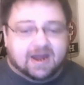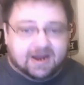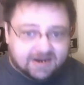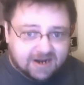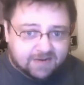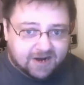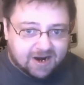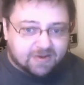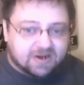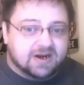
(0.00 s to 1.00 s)
and David
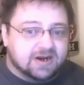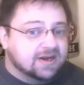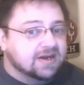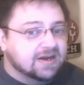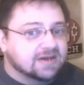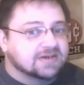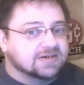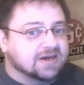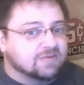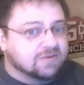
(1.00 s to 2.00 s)
Amerland, and he is
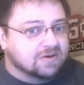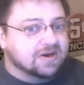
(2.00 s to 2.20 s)
a really